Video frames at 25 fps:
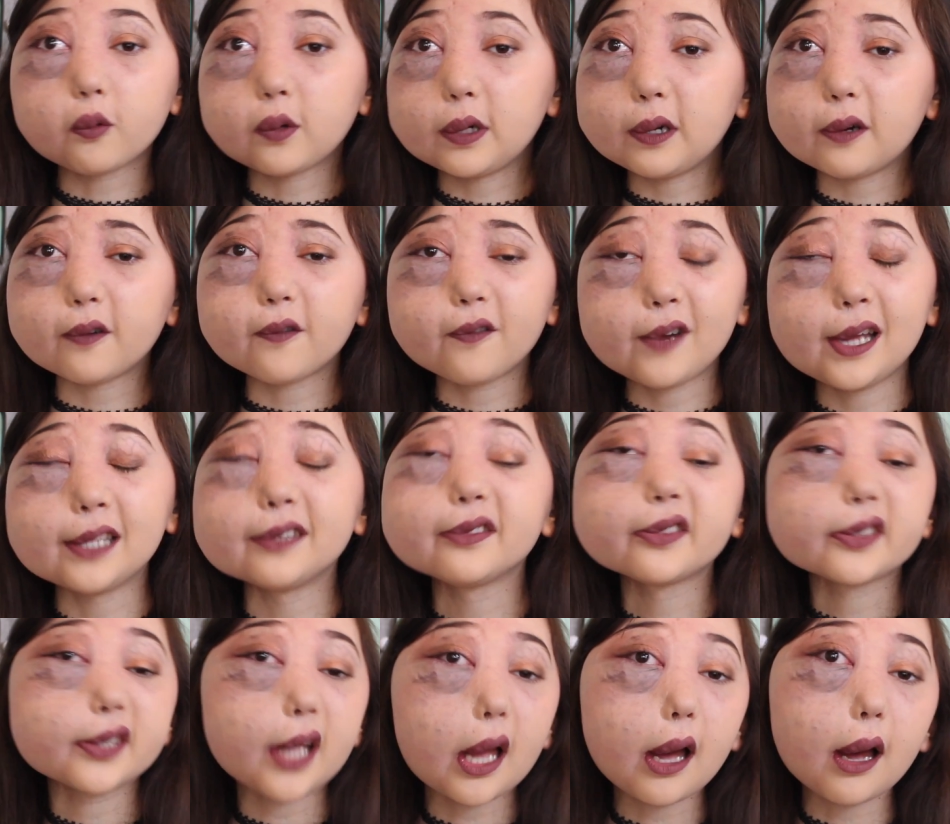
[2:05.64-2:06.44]
real
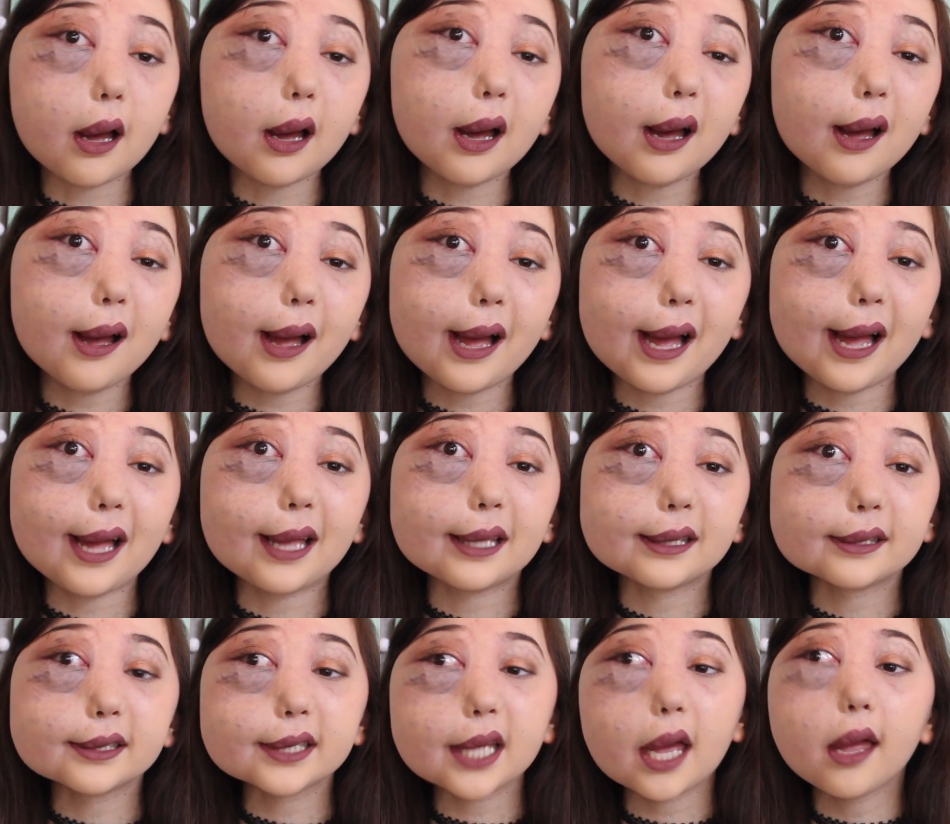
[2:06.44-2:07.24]
friends are.
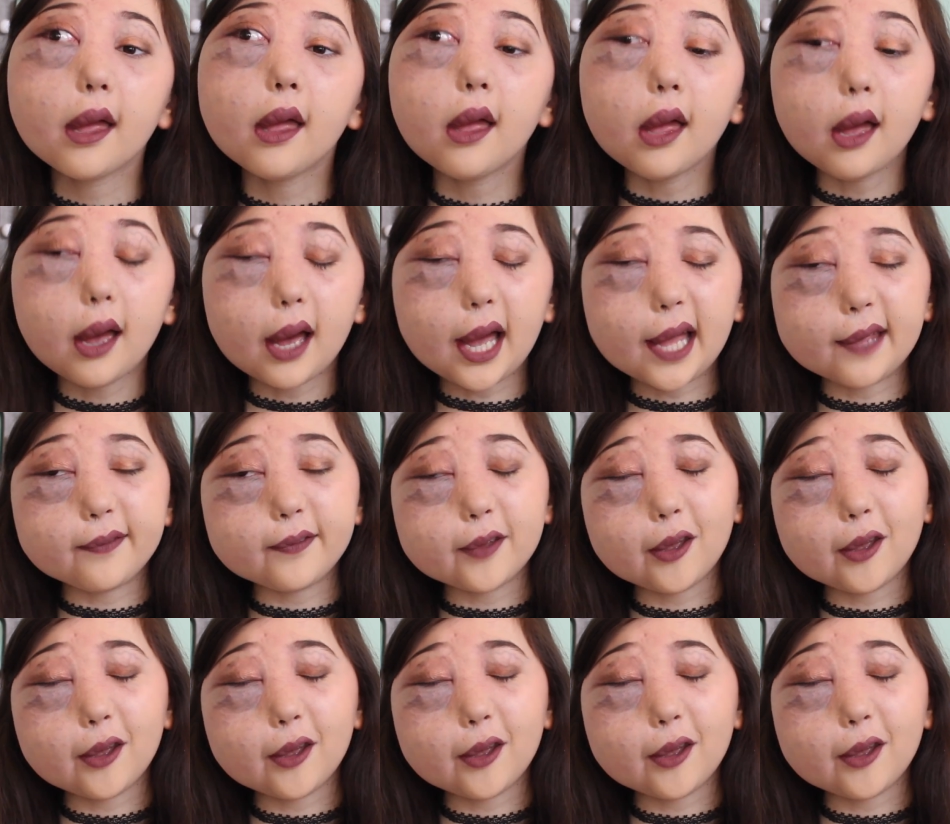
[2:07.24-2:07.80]
And I